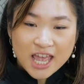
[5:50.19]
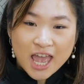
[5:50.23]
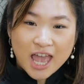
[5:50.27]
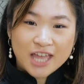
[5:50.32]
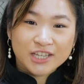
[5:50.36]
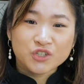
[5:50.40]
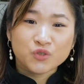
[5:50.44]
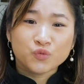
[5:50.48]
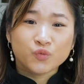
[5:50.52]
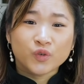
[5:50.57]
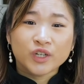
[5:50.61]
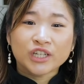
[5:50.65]

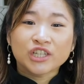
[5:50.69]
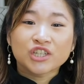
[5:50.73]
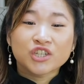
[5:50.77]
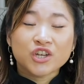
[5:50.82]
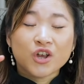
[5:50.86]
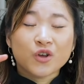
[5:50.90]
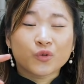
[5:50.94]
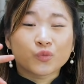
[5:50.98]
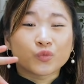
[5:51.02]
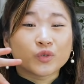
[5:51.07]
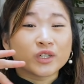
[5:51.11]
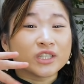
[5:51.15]
and to reach
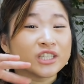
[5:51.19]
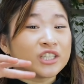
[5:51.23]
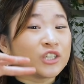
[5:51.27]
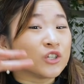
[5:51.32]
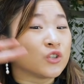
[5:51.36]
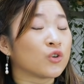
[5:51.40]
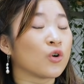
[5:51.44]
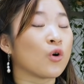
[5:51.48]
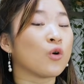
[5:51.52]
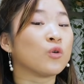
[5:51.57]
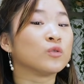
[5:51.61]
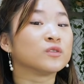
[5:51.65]
a
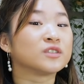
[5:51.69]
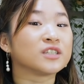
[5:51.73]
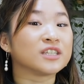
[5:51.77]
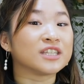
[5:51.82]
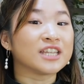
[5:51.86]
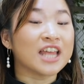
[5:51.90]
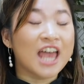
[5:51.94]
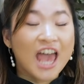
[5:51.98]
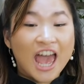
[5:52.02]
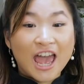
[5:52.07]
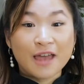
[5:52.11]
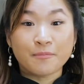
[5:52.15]
really
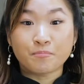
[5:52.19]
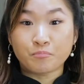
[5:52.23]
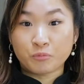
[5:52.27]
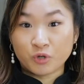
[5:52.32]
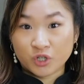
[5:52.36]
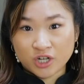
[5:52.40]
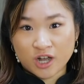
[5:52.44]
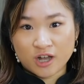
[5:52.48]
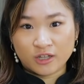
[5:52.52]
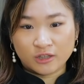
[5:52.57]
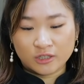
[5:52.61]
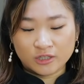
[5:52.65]
golden amber
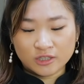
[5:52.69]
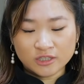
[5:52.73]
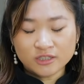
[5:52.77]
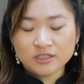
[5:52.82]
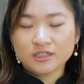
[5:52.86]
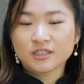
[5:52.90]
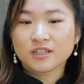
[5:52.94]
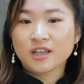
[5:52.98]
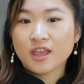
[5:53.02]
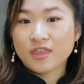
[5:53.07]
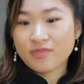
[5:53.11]
color.